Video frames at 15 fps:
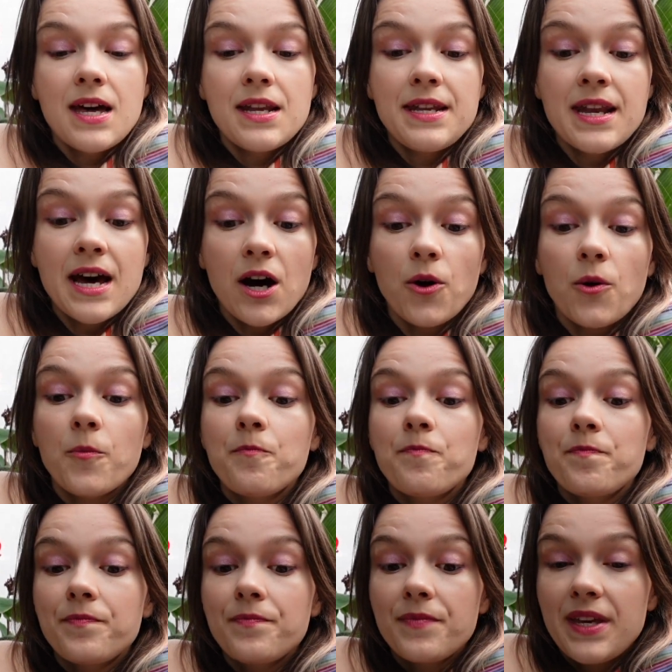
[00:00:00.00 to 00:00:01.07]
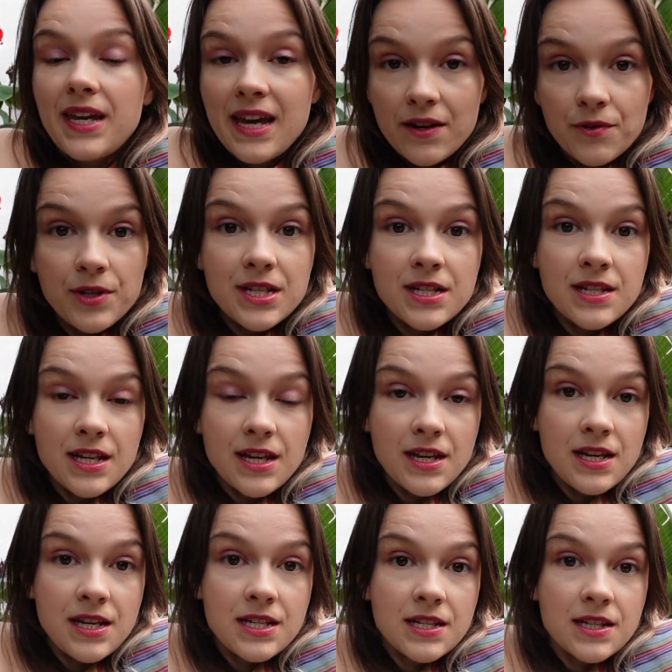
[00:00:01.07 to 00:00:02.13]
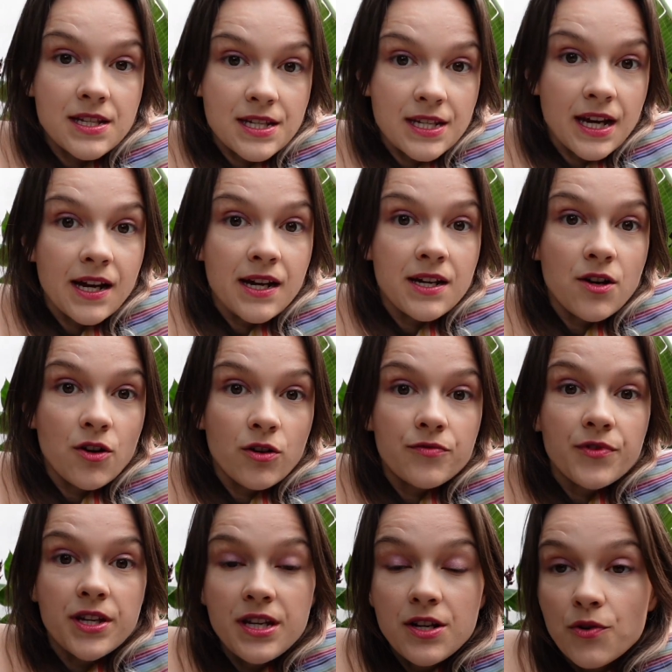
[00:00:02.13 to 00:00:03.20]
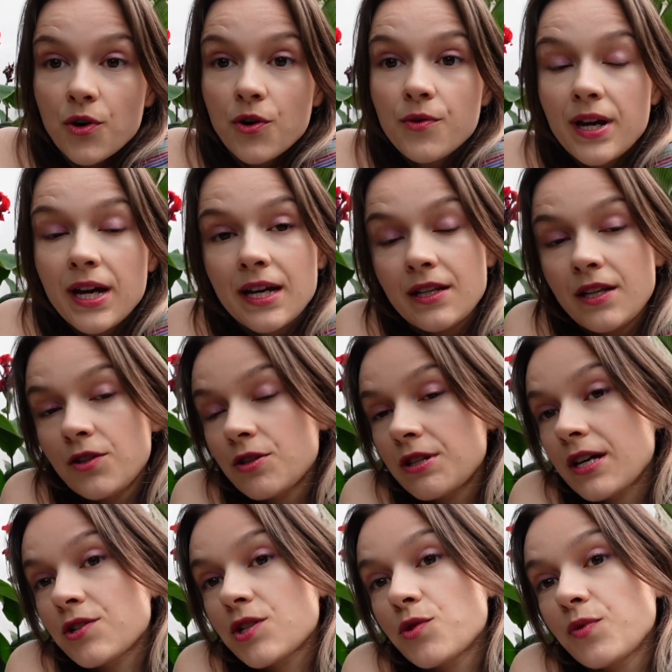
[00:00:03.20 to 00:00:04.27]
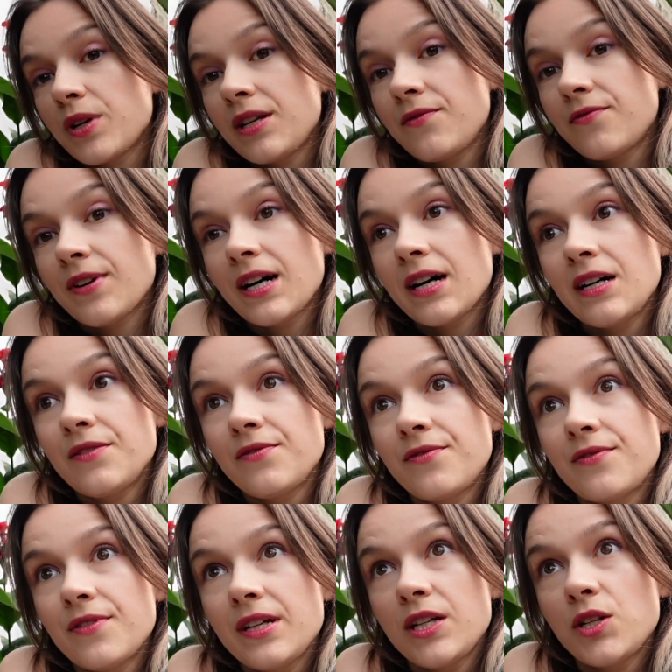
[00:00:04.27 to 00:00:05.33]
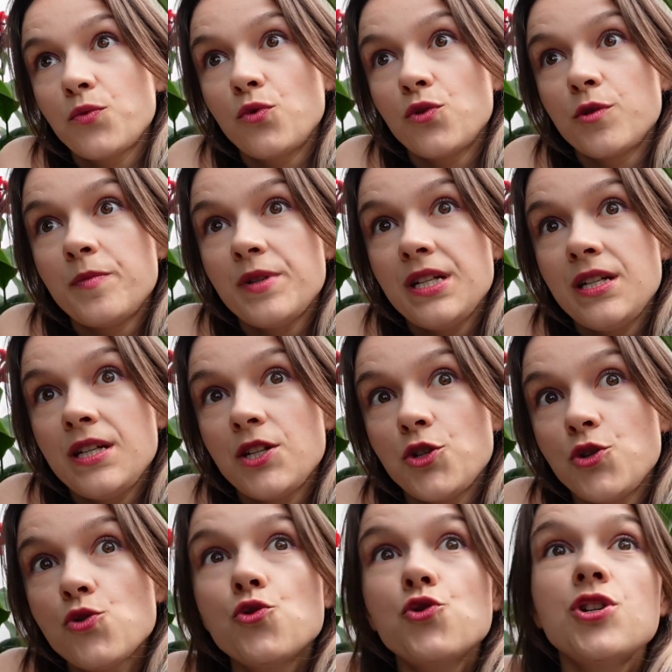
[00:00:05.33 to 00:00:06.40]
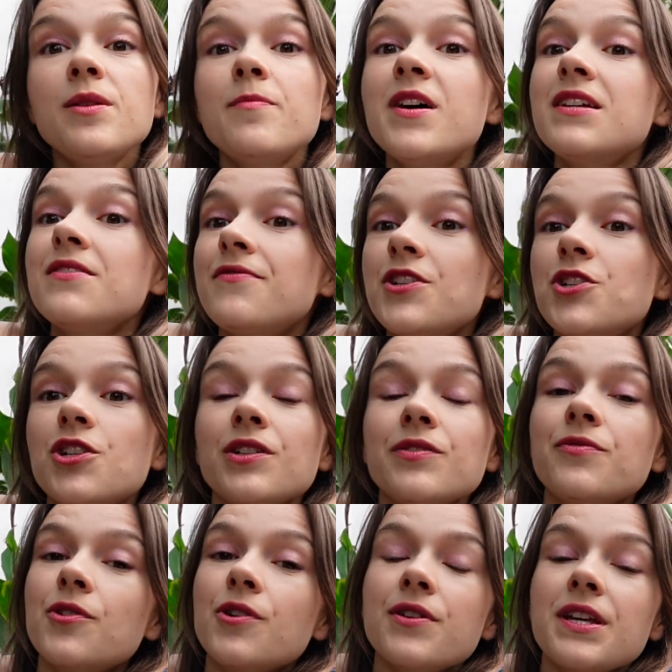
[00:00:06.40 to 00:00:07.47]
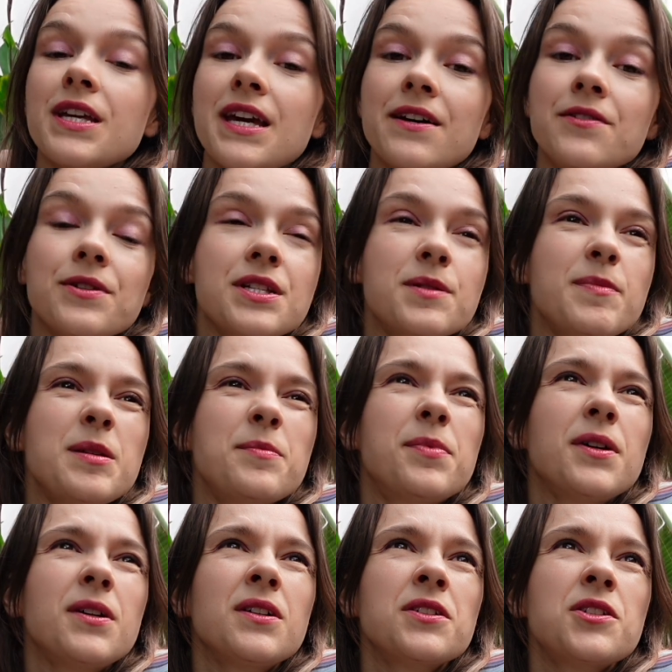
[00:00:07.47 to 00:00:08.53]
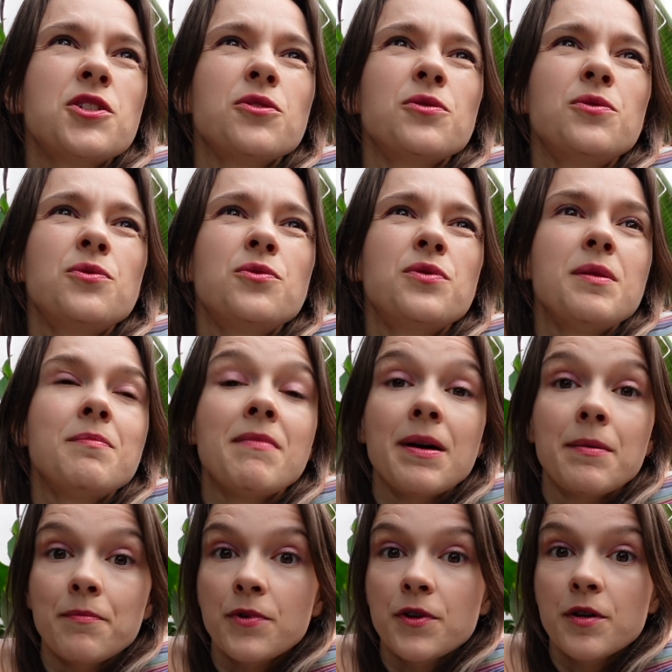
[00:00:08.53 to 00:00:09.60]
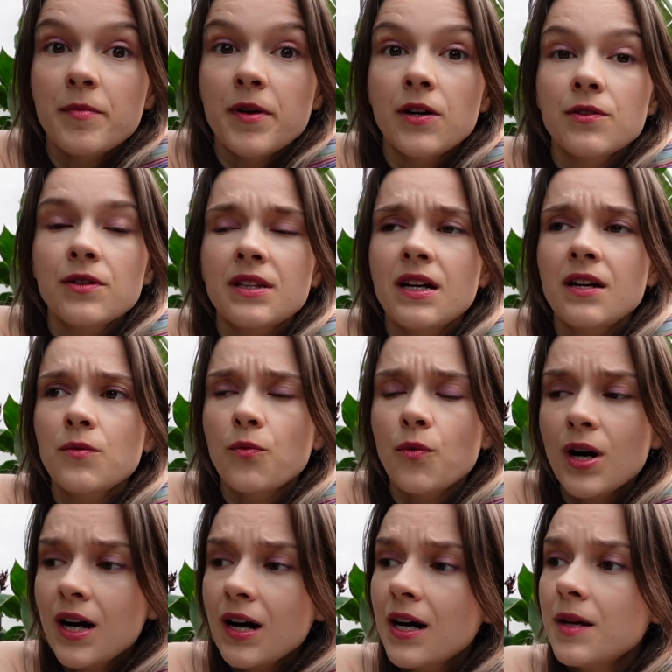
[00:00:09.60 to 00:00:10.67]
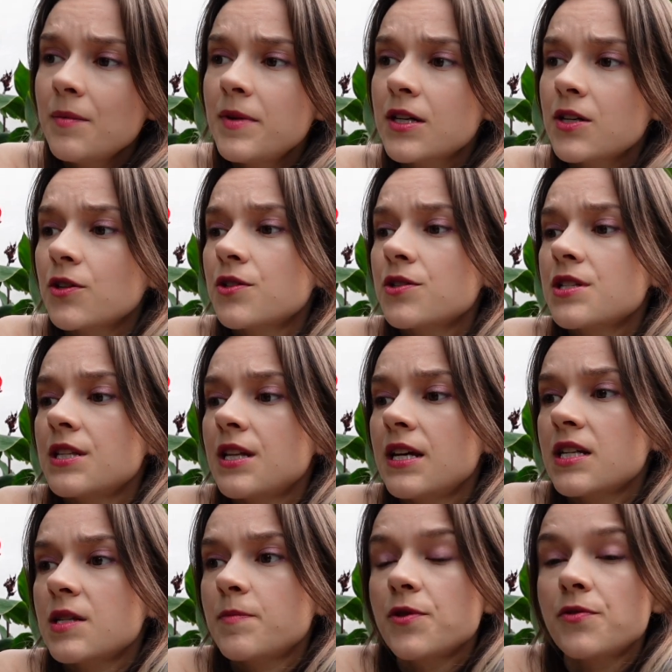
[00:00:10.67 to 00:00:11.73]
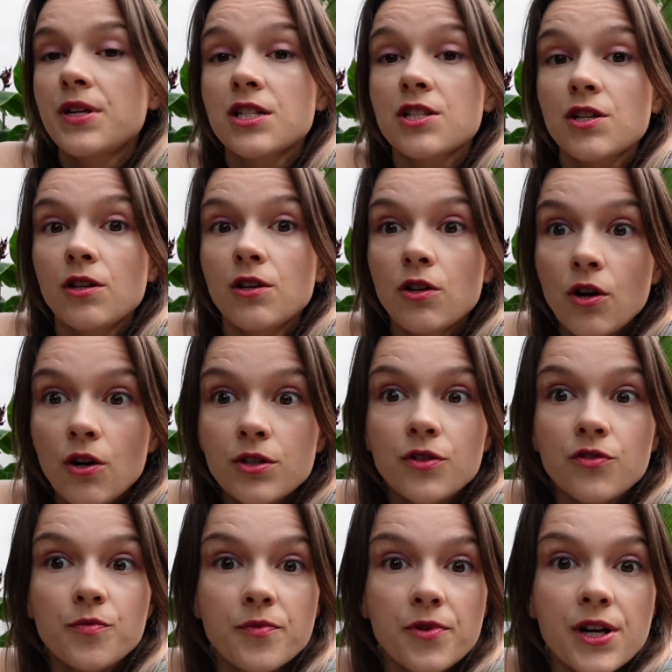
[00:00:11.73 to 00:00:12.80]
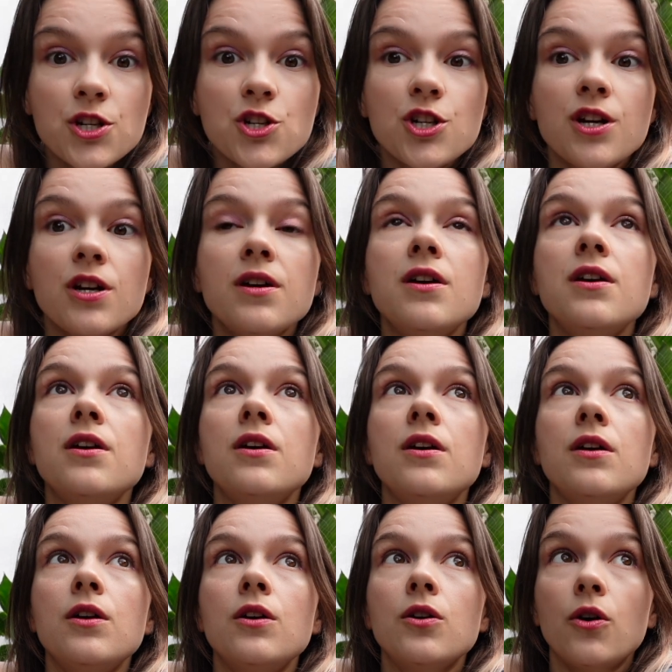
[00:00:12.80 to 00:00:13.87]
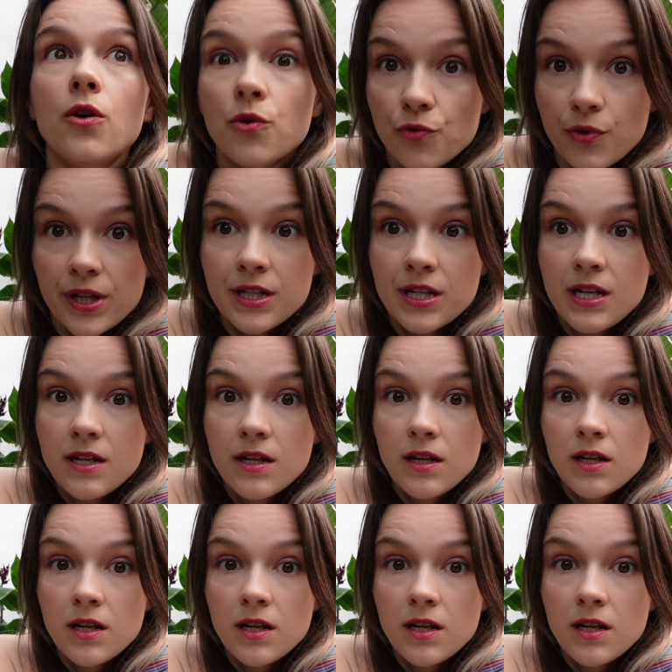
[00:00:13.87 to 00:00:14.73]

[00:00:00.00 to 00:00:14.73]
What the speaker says: Now, Aries is the sign of a hero, and in 2025, it would be hugely beneficial for the Aries people to remember about that. Why? Because they experience a lot of pressure already.